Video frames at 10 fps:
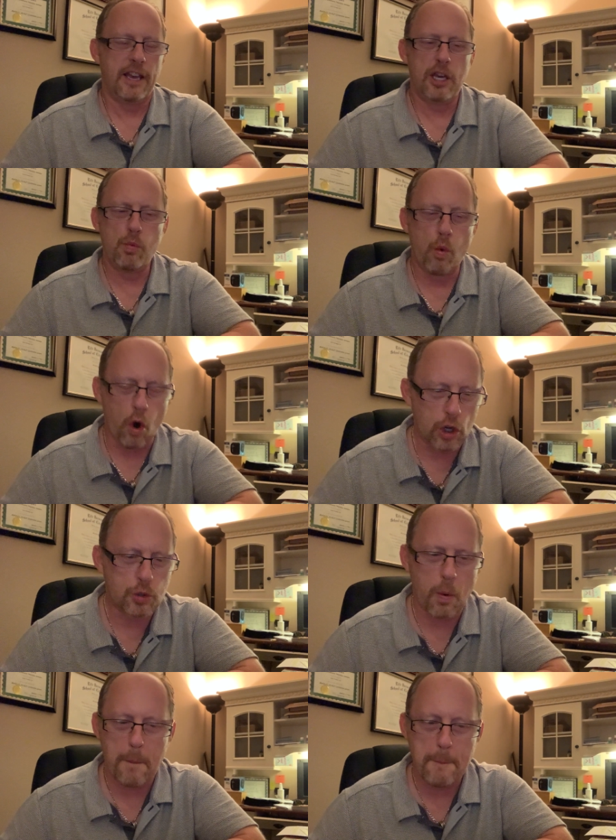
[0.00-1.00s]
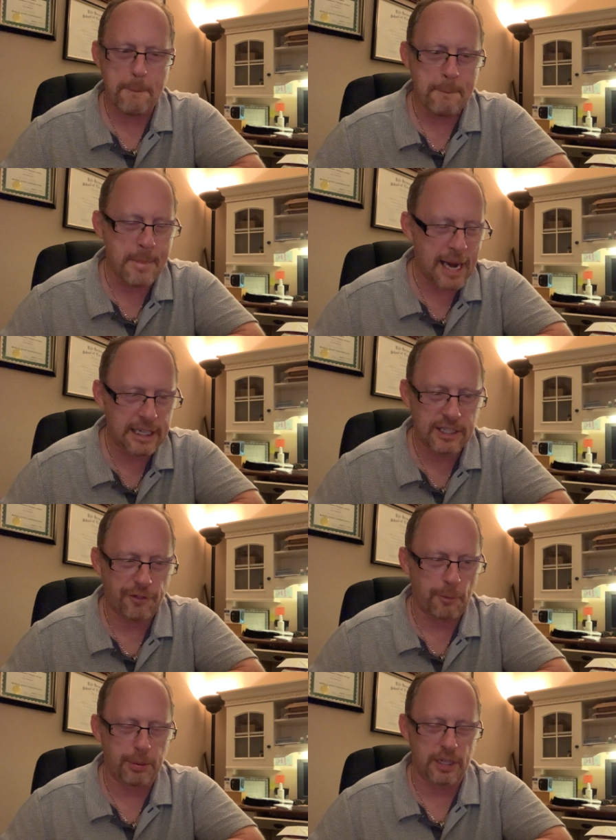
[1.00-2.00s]
he works with many
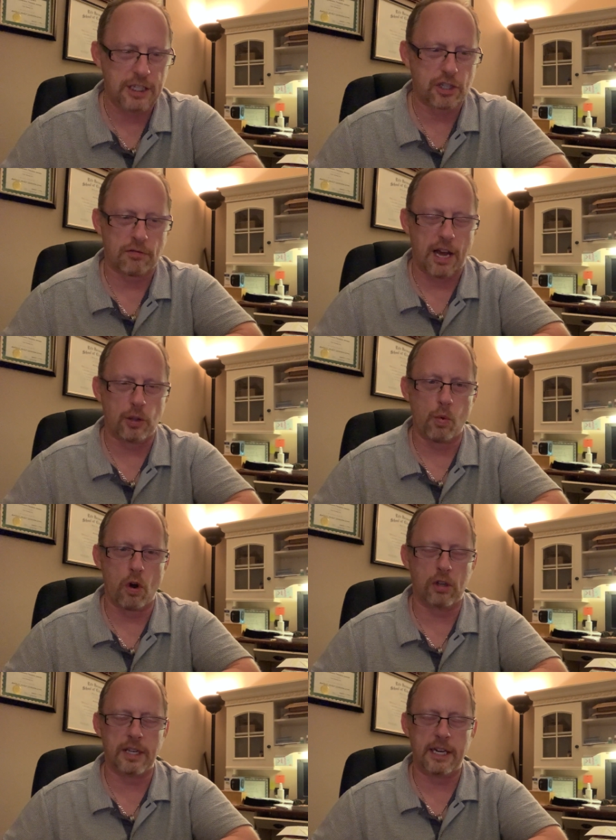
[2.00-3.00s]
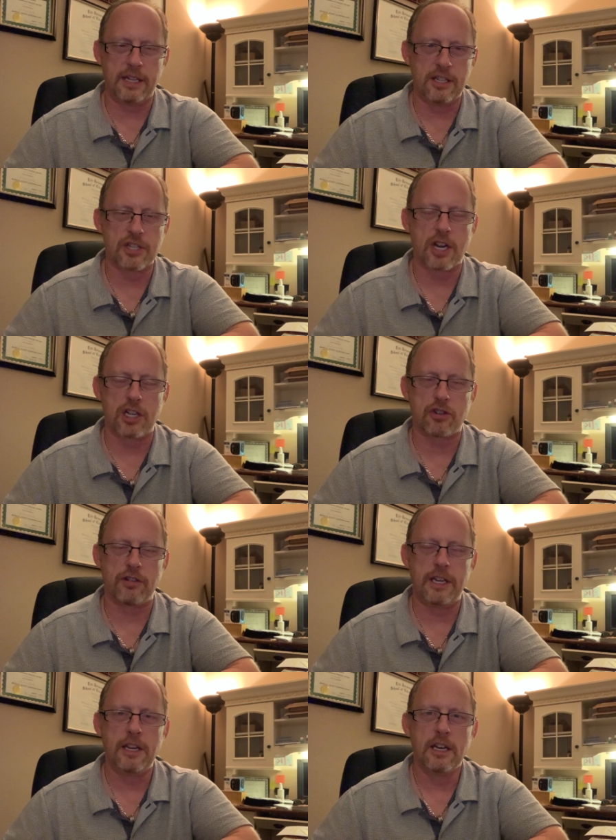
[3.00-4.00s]
different police around the world and in this
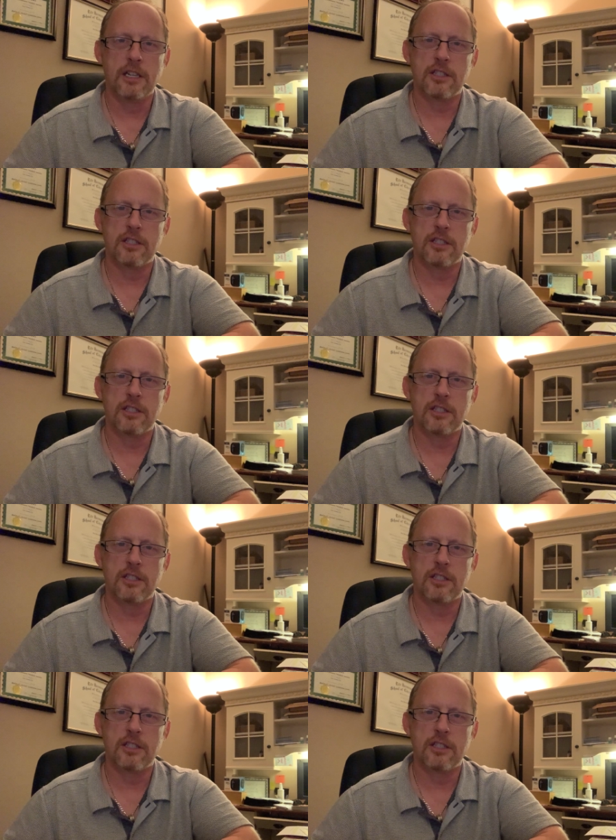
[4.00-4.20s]
country